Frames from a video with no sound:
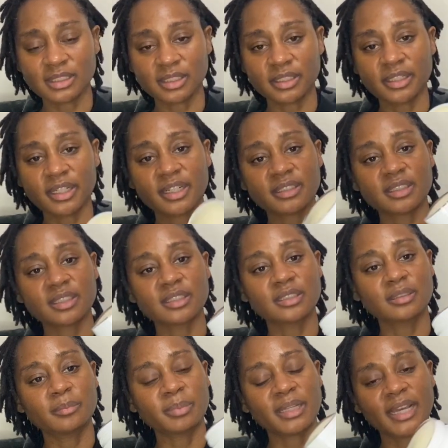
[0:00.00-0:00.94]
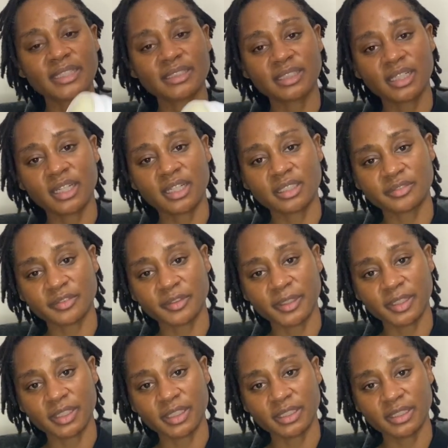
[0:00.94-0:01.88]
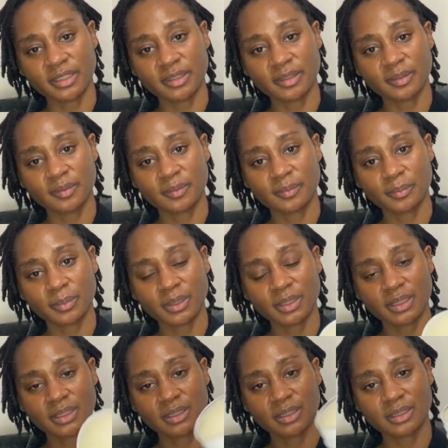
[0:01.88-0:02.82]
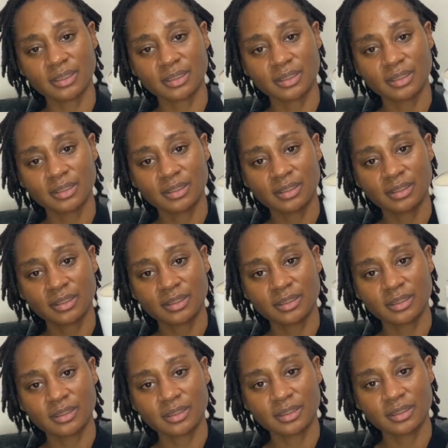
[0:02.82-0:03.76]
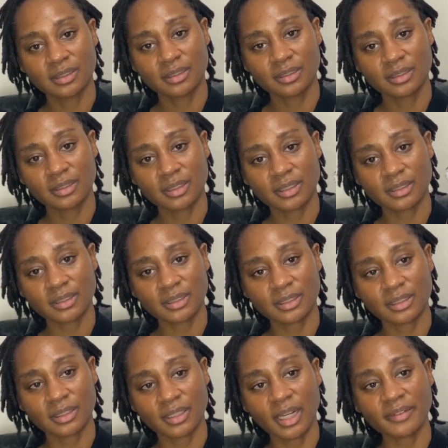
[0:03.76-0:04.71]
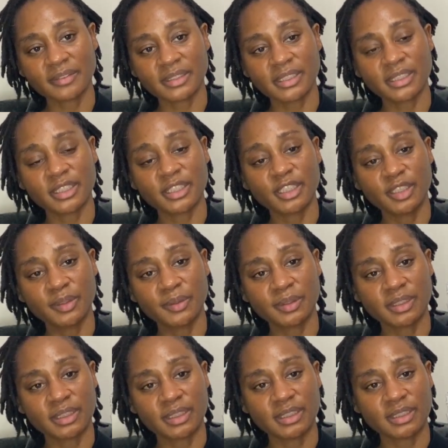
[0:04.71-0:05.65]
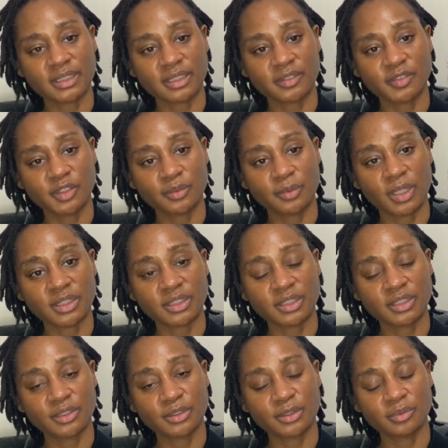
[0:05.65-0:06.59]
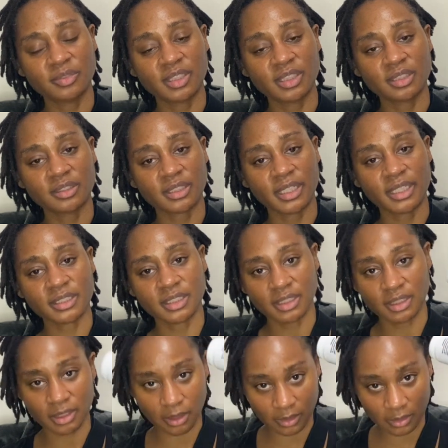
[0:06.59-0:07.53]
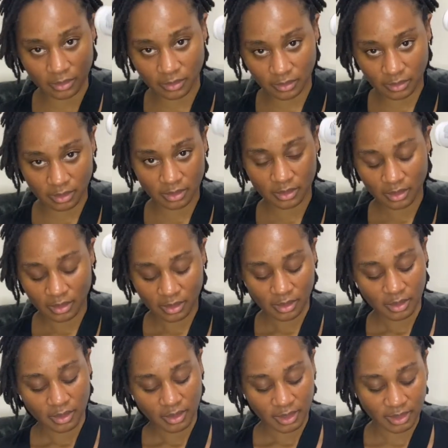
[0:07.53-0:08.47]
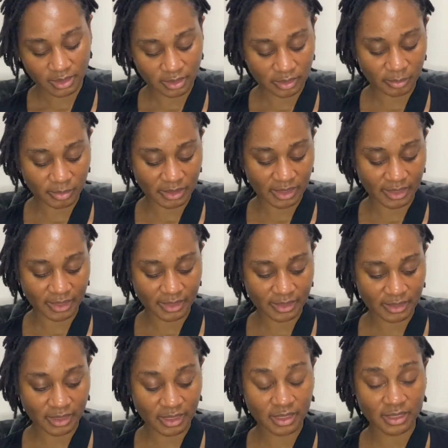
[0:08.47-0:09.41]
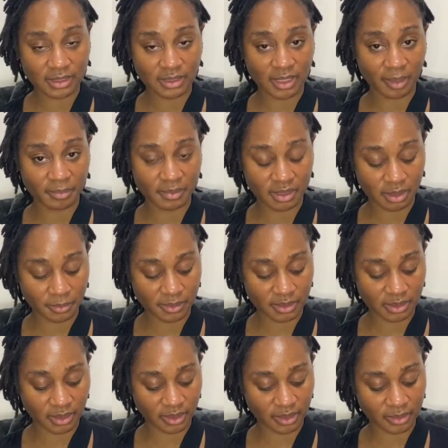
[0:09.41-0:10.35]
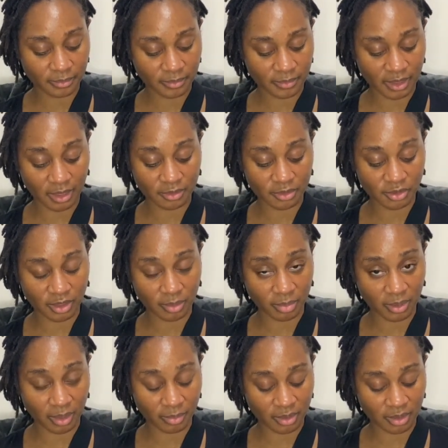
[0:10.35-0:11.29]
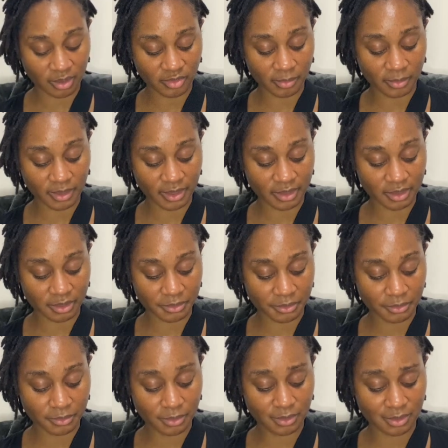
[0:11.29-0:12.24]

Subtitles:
There's the plastic covering on it, but that's it. And I've seen her use this. If you watch her YouTube videos, it actually shows how to apply it. And this top is a twist top. I was trying to pop it off. I'm glad it screws.